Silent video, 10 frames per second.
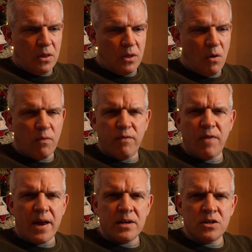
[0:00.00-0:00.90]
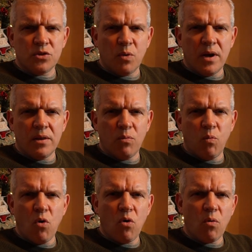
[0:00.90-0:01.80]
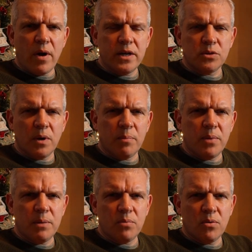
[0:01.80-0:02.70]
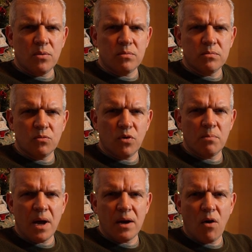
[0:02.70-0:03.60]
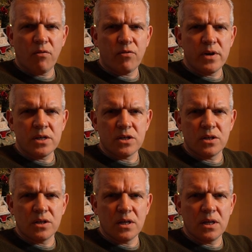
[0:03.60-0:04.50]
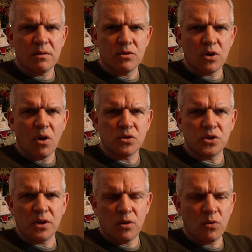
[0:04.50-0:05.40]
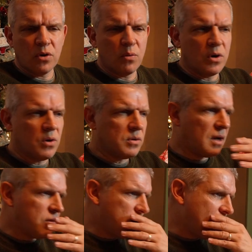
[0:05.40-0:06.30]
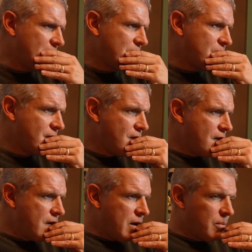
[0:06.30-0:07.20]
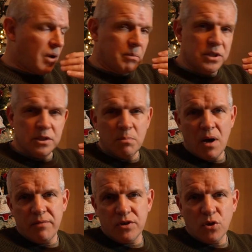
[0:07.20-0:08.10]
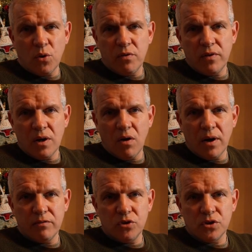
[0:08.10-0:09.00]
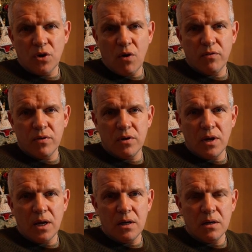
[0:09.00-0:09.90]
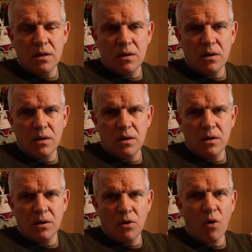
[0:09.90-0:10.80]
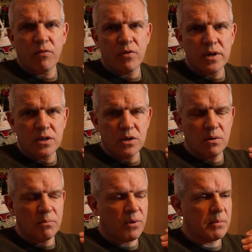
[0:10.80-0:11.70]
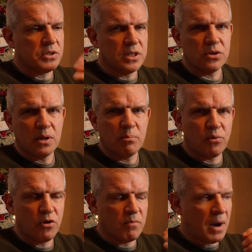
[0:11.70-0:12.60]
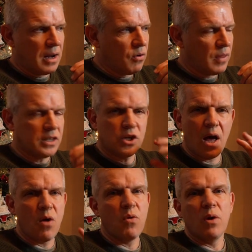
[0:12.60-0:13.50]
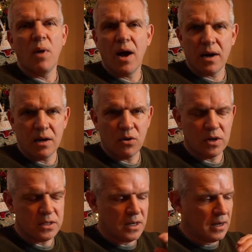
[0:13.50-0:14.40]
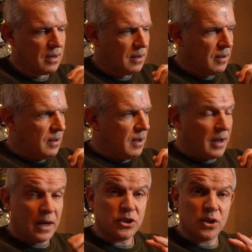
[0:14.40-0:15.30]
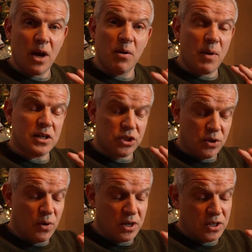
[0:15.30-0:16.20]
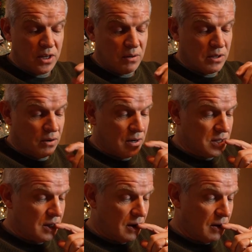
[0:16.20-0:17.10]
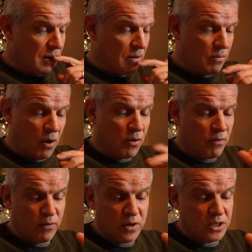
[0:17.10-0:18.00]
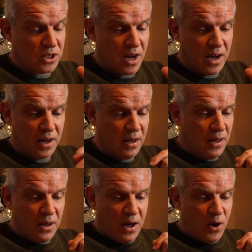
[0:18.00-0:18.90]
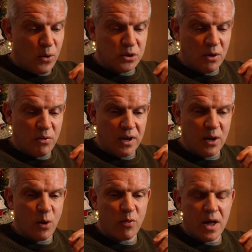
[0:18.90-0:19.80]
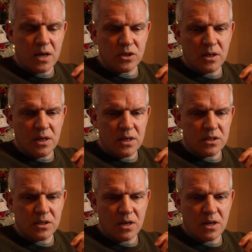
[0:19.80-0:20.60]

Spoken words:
old fens, where the walkways where people would make offerings to the gods of the underworld. And I thought, well, perhaps it's my photography god I've just offered an offering to, and perhaps this will improve my look. That's the only way I could look at it. And that's the only way I still continue to look at it. And on the funny side, I also think in 1,000 years'